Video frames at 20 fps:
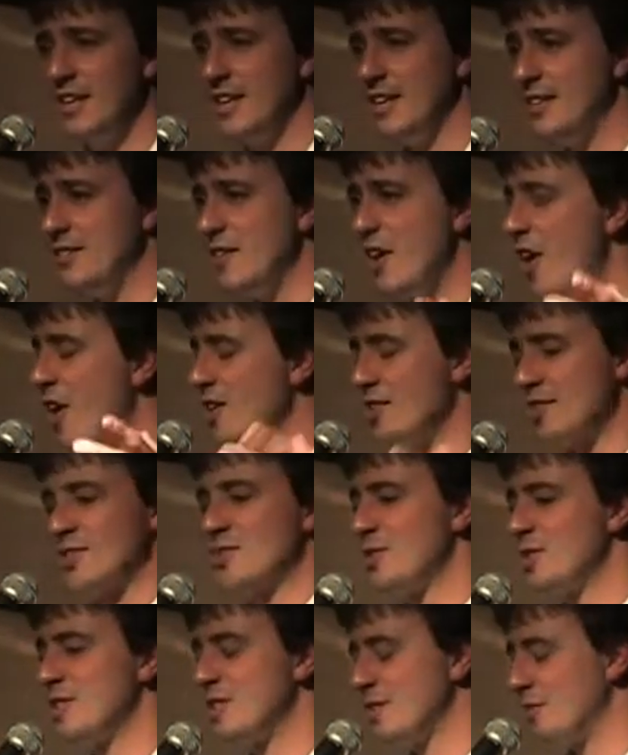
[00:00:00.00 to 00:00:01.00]
And all
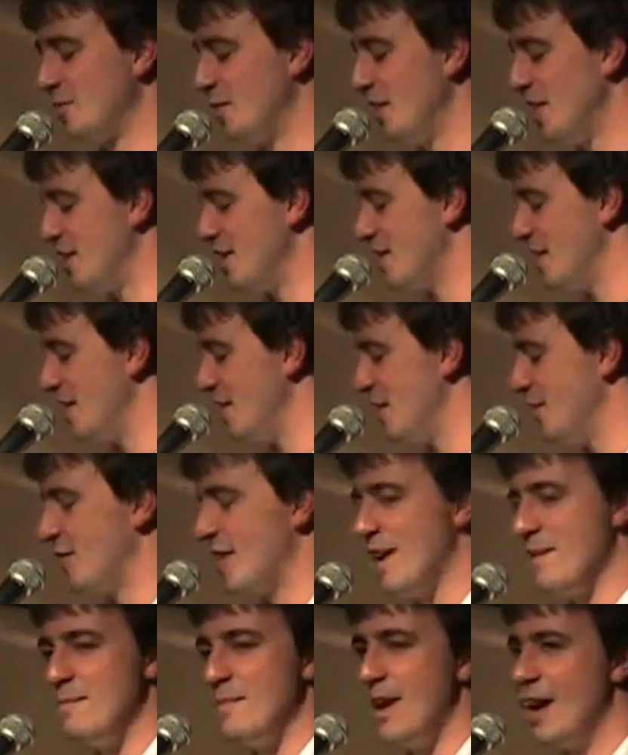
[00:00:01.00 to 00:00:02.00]
sorts of freaky stuff. And you've
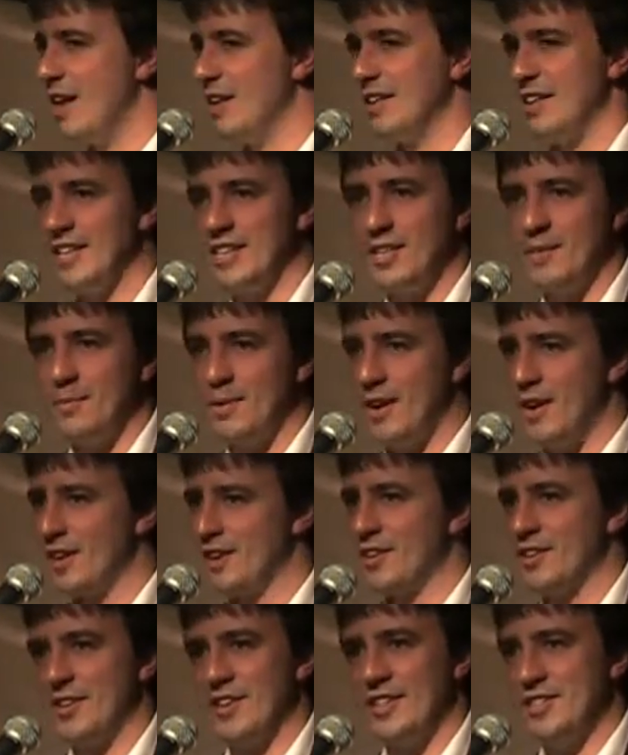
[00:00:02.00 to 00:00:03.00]
got Molly in the
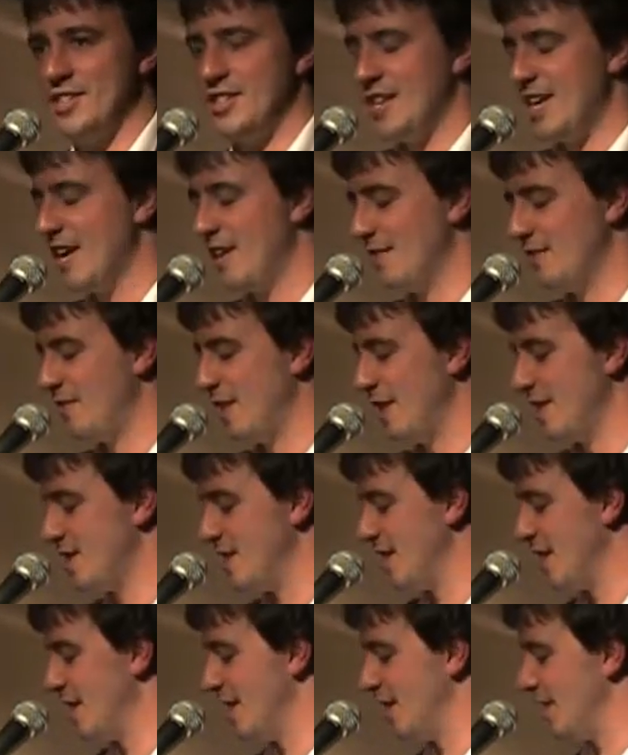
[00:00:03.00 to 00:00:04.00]
bogger, and she can't
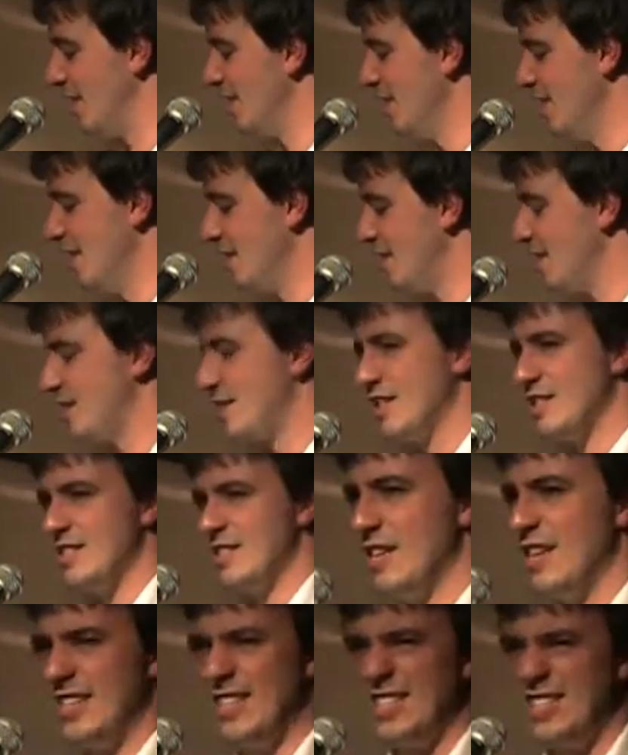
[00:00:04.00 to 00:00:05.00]
face it, and just
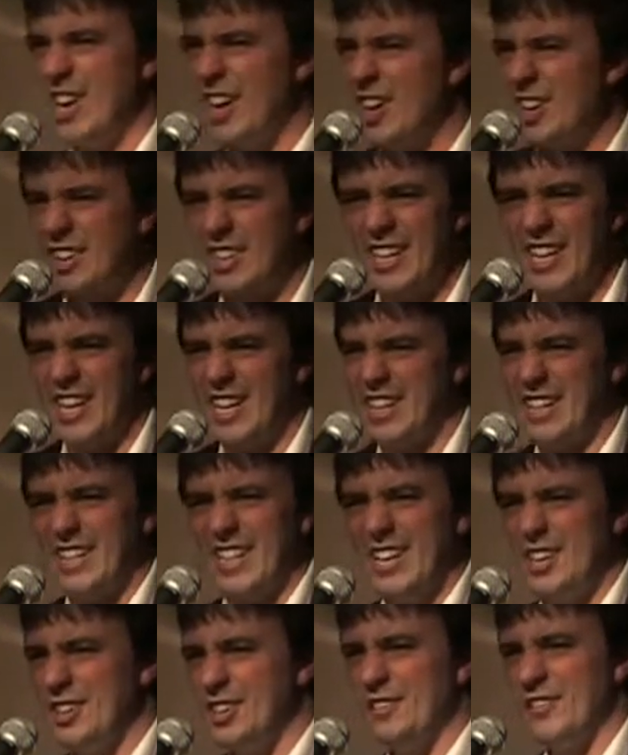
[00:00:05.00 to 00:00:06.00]
a dark and
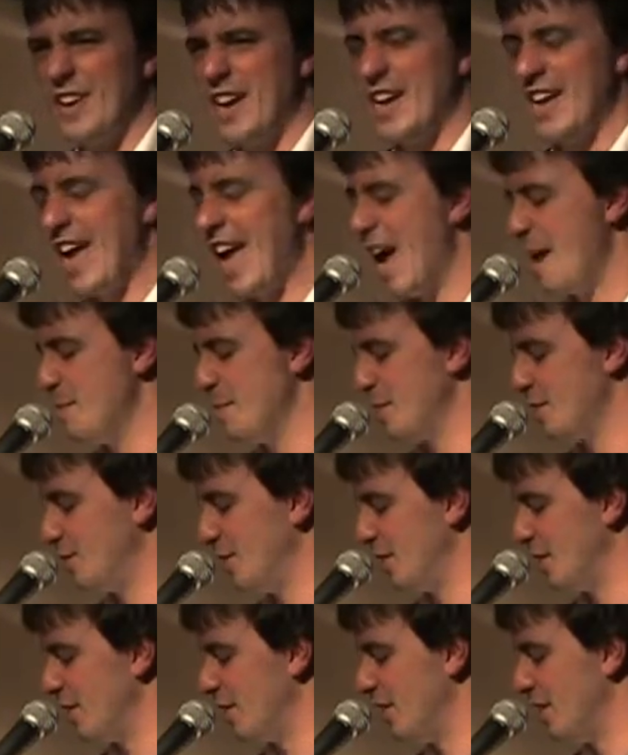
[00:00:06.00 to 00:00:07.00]
terrifying
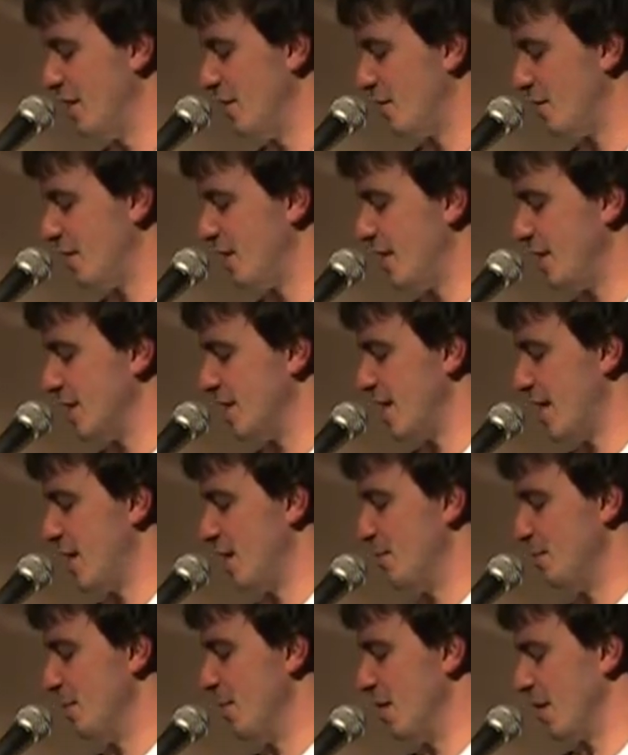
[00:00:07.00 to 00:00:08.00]
atmosphere for the
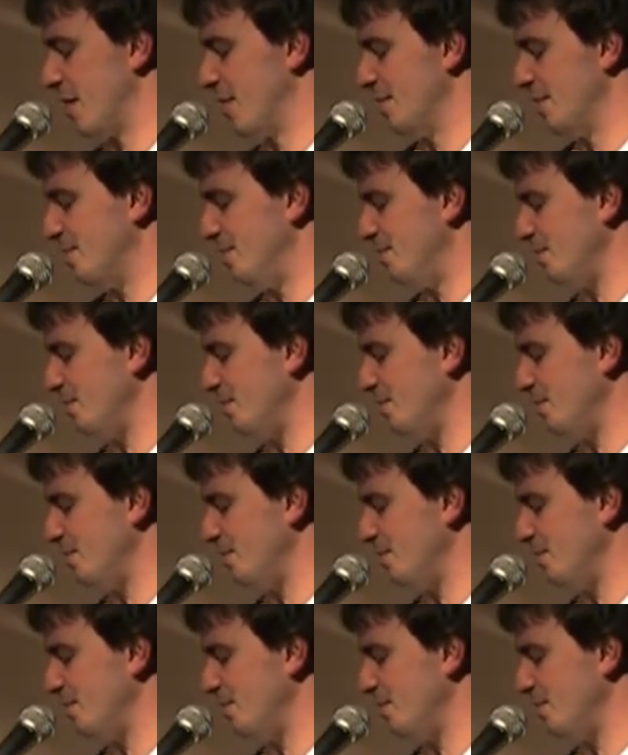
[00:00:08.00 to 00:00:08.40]
entire book.